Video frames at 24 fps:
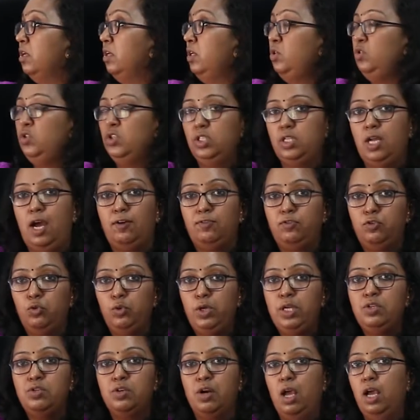You just have to
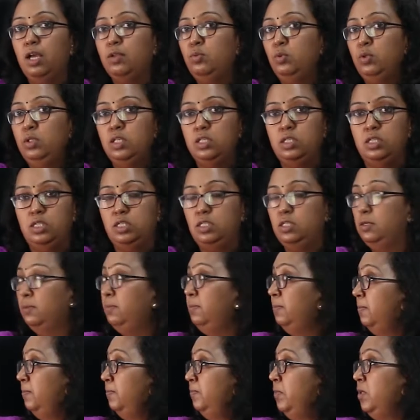interact with the
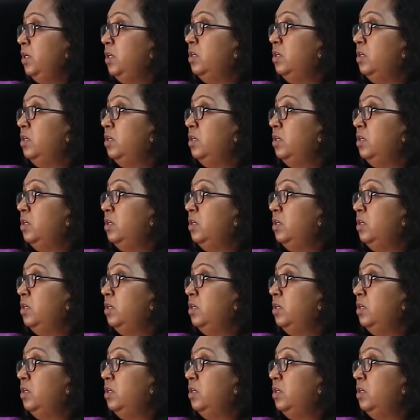system.